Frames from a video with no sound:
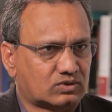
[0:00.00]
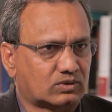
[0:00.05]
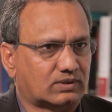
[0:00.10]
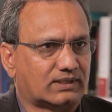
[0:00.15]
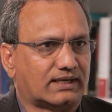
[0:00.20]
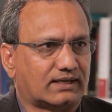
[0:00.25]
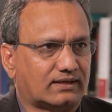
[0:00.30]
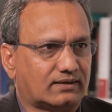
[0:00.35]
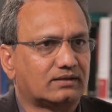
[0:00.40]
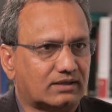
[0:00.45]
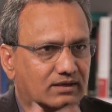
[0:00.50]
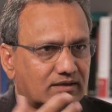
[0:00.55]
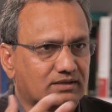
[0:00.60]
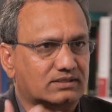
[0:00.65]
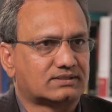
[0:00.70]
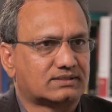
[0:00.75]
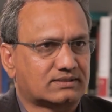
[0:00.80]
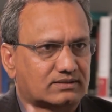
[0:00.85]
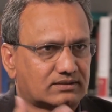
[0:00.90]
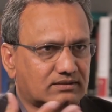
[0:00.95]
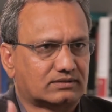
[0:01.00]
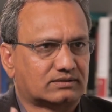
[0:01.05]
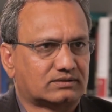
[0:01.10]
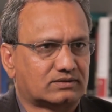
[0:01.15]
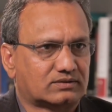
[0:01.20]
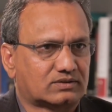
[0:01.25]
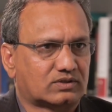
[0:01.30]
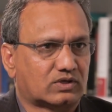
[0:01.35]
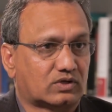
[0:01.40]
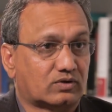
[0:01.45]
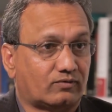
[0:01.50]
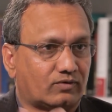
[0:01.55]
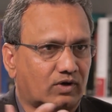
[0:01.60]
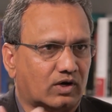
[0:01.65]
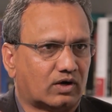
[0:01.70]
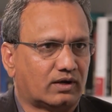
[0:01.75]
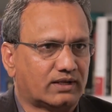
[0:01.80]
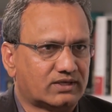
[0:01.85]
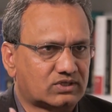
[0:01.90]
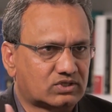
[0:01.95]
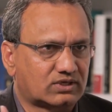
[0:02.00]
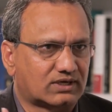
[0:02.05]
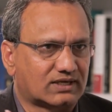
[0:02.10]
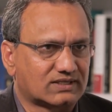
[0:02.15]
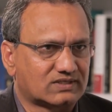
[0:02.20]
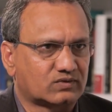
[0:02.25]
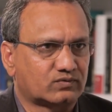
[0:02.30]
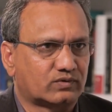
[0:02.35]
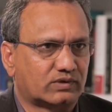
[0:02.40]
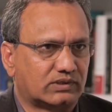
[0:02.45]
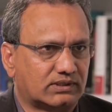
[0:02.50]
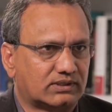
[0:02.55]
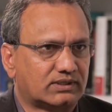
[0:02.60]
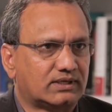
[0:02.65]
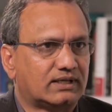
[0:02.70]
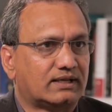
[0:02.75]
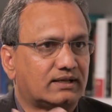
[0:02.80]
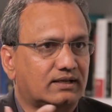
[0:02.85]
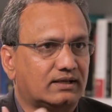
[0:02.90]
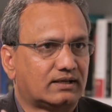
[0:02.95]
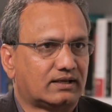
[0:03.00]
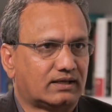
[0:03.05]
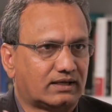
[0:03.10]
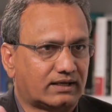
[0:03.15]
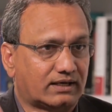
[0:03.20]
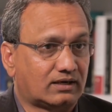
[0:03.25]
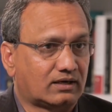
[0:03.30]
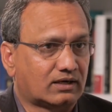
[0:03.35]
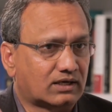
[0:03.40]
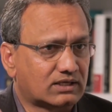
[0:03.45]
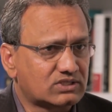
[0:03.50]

so that there is sort of knowledge transfer and